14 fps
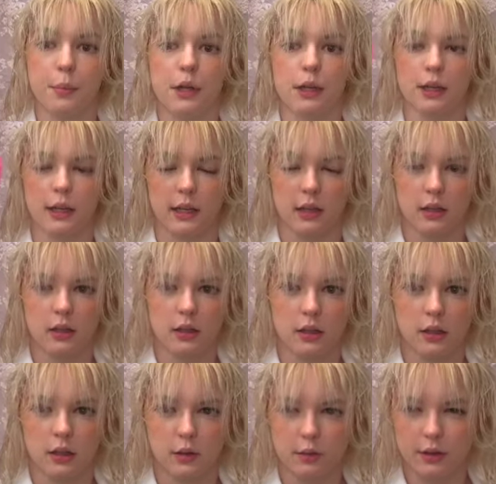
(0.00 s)
But like,
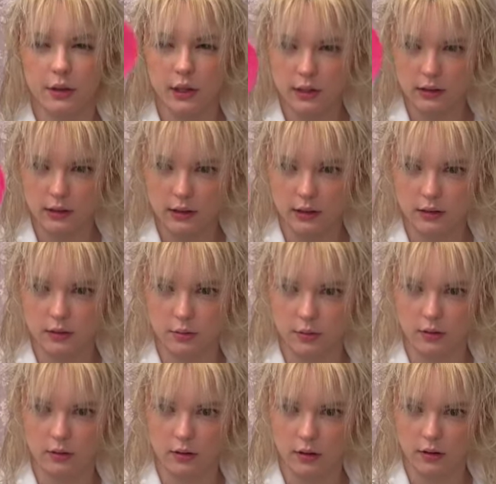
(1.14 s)
you would think that this
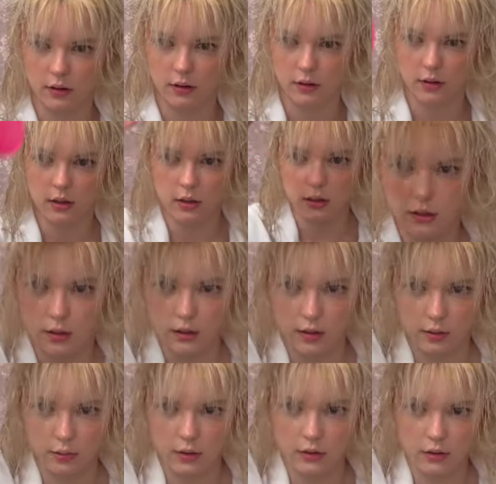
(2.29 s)
would, like
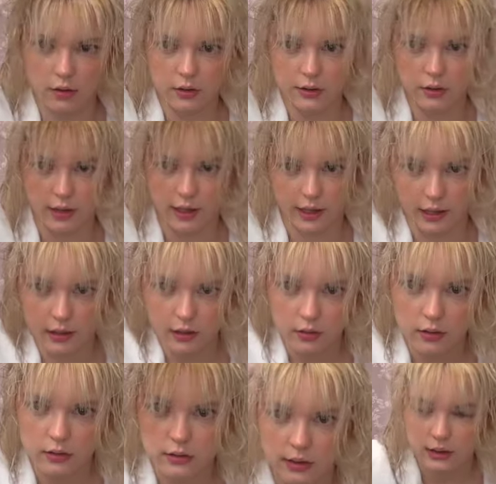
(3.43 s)
when it's on your head, it
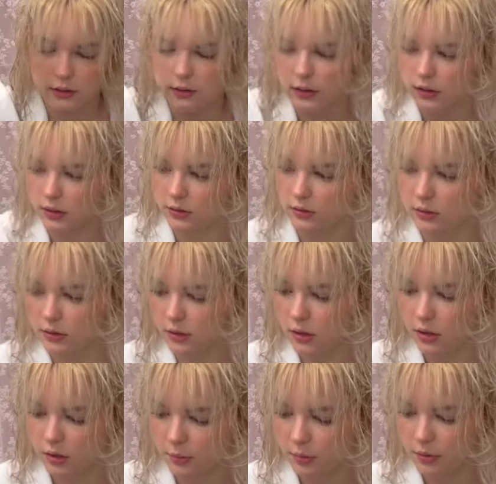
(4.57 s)
looks like it's gonna do the
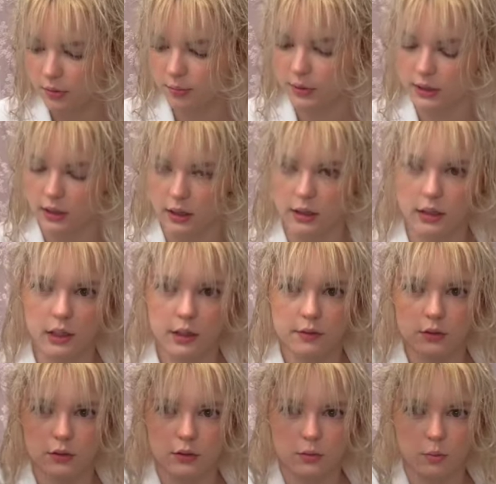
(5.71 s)
job, but it kind of gives
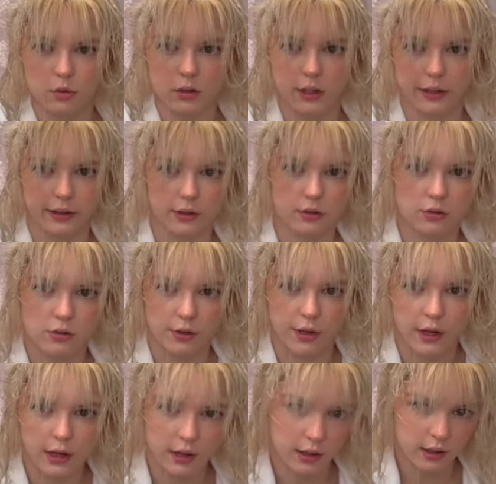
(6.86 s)
just more like straight
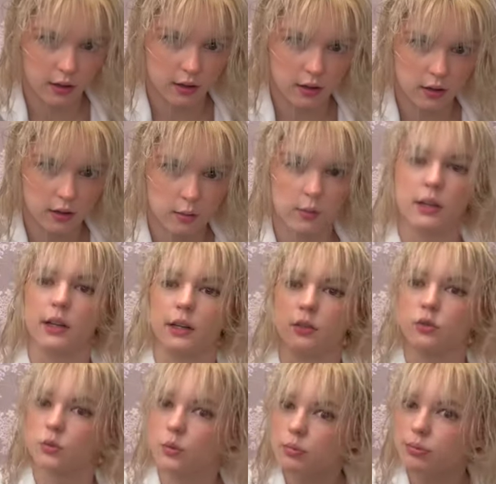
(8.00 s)
hair with like a
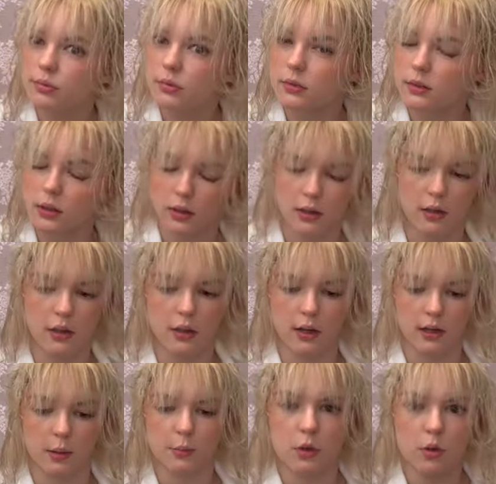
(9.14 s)
swoop. And
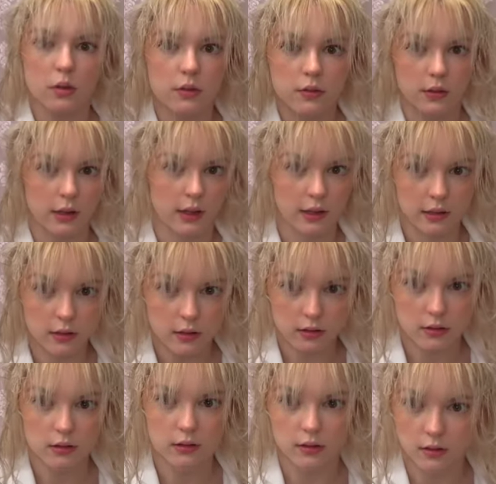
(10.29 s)
I'm going for like
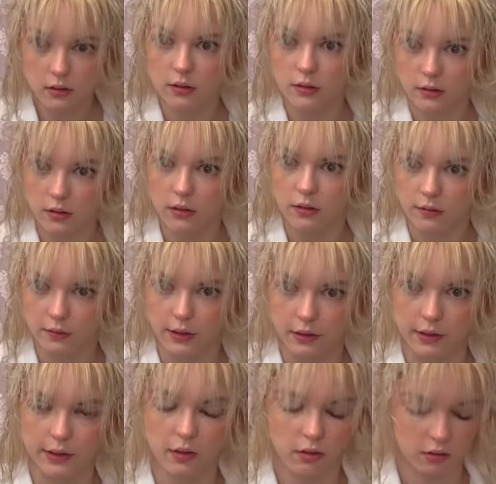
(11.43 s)
very
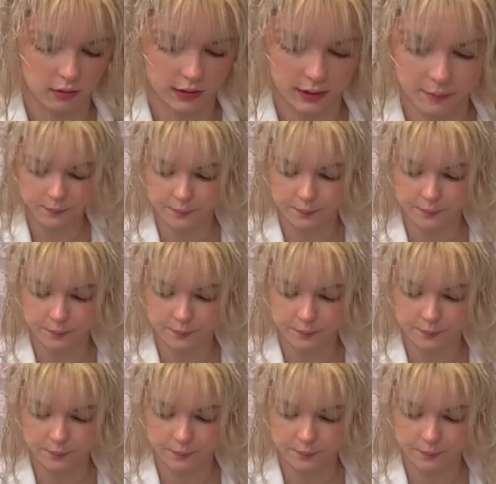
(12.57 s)
curly.